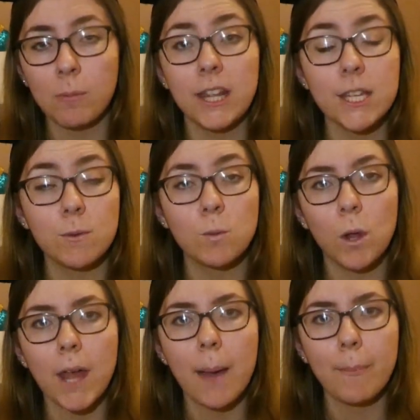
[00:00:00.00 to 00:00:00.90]
but this was
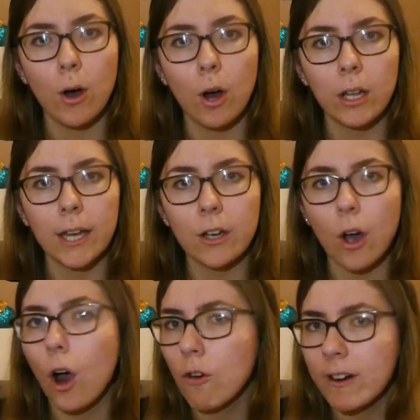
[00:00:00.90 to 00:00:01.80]
one that I bought like
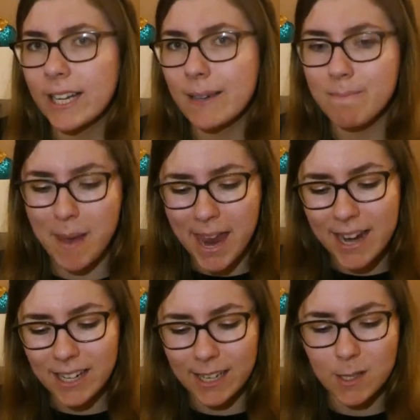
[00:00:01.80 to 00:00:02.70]
already
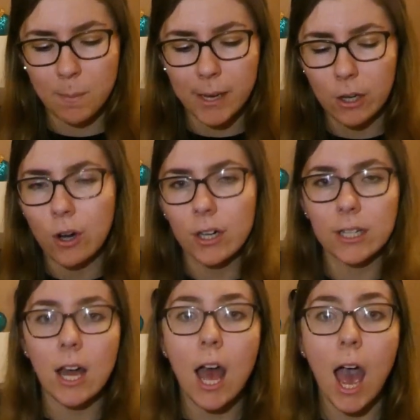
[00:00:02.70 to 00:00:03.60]
made, like it's a bigger coin.